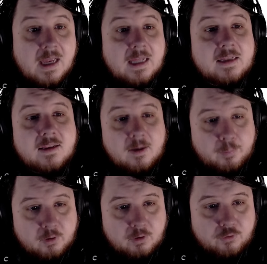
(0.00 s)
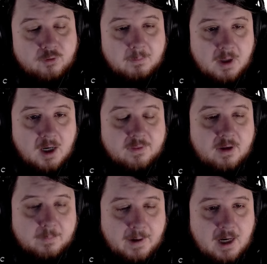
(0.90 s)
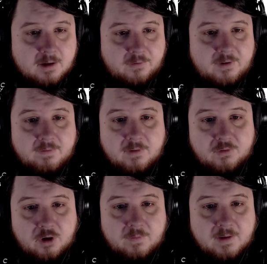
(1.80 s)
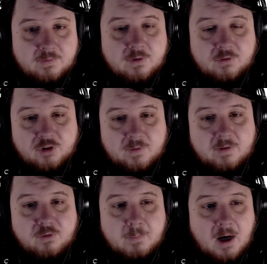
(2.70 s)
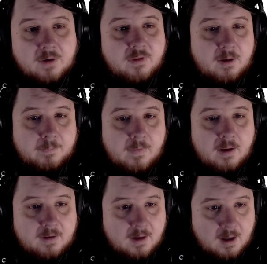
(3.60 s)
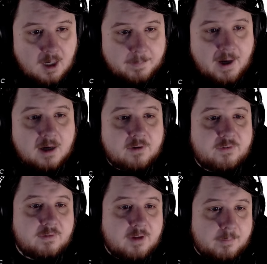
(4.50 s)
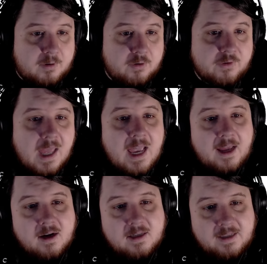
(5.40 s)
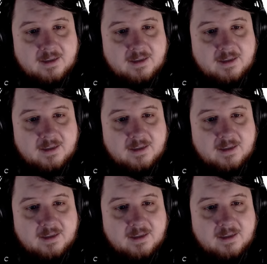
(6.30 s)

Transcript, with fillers: Liberals mock the hypocrisy of conservatives, conservatives mock the hypocrisy of liberals, and our collective